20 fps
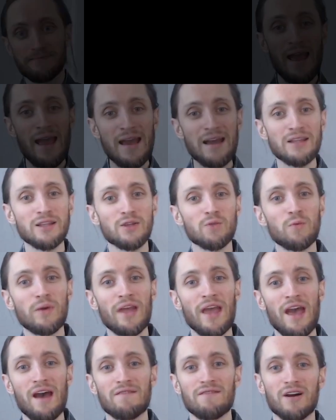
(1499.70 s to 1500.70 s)
And
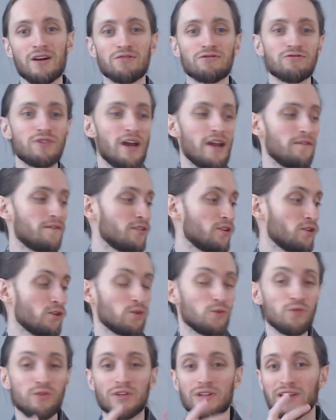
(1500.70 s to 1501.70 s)
we have arrived
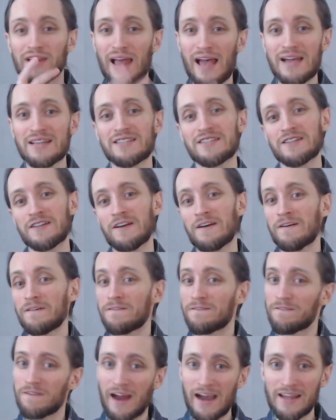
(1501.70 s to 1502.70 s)
to the last
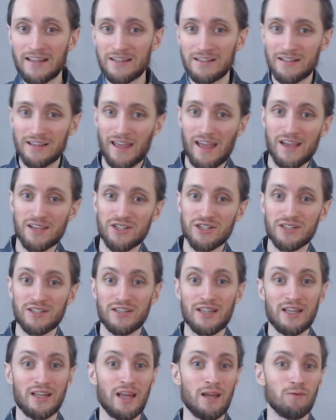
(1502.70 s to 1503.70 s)
final
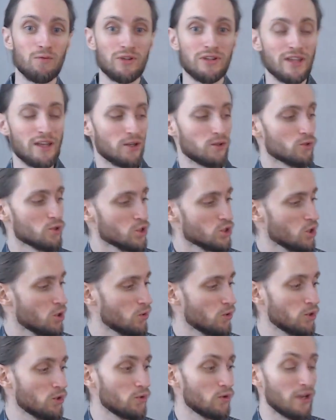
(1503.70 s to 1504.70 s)
gadget that I would like to
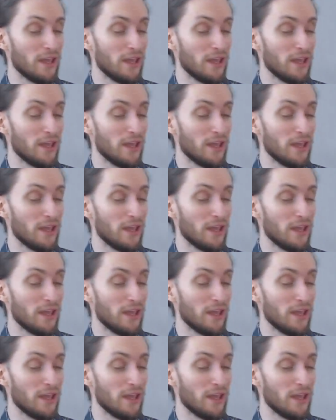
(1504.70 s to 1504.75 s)
show you.